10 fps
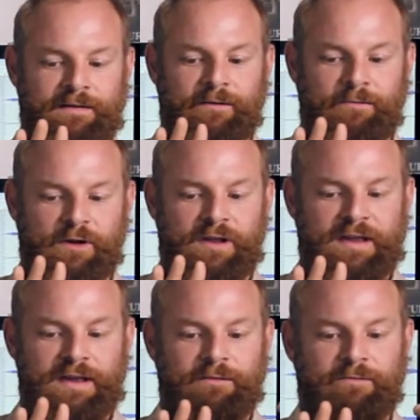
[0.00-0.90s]
take photo
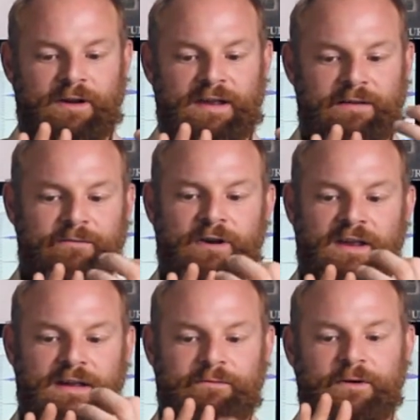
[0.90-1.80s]
here, photo here, photo
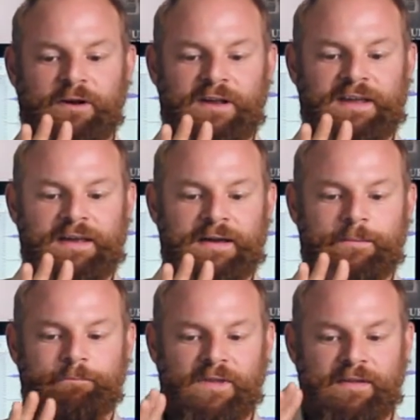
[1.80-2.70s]
here, photo
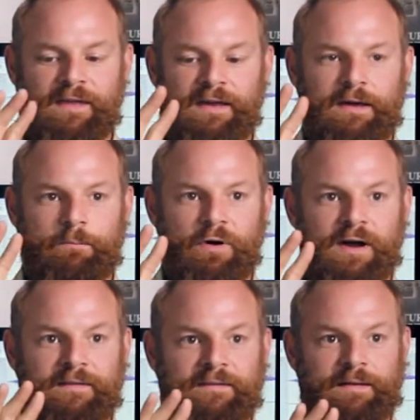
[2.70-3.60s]
here, and then
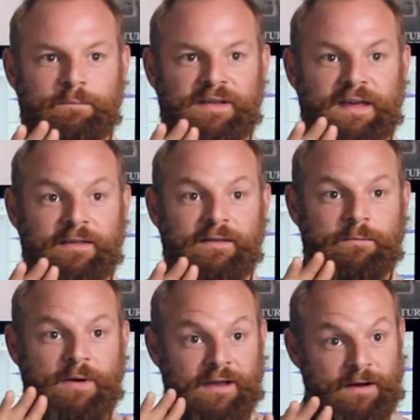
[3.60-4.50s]
combines them together
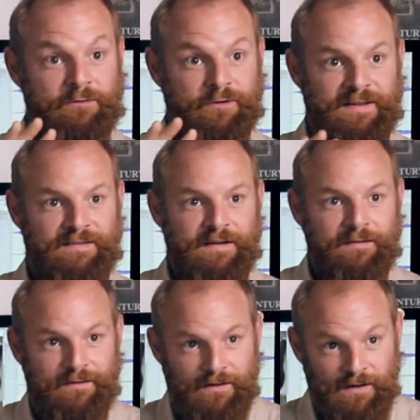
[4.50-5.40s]
to make an ultra
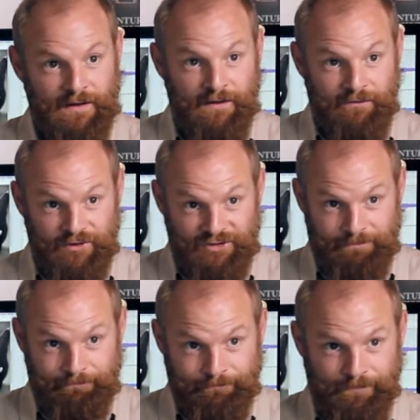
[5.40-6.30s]
detailed
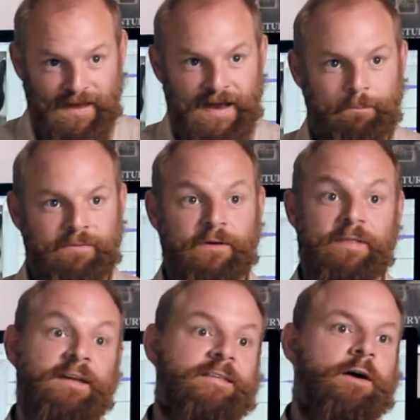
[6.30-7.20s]
version.
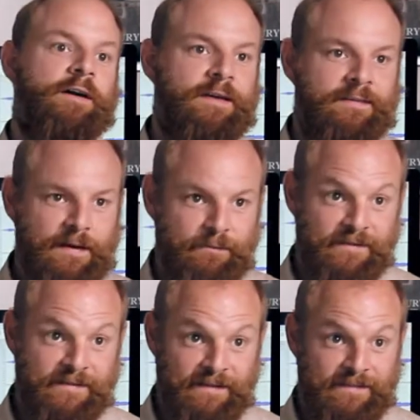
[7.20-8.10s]
So that's how it gets up
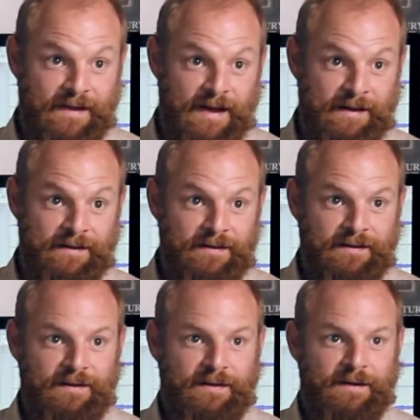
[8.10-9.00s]
to 6K.
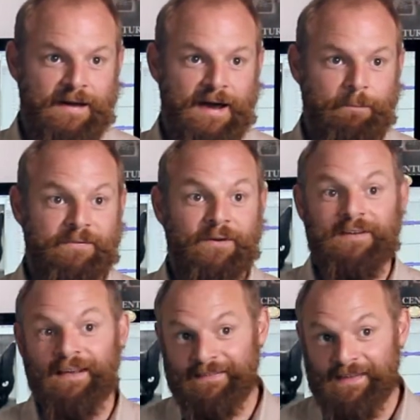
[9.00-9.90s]
So
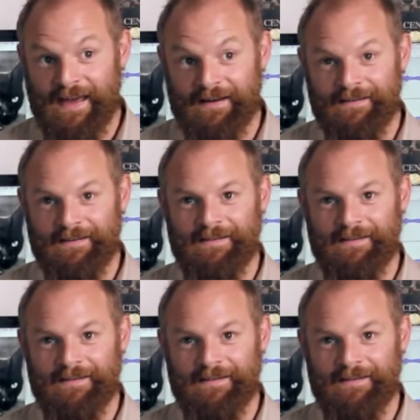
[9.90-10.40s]
it does that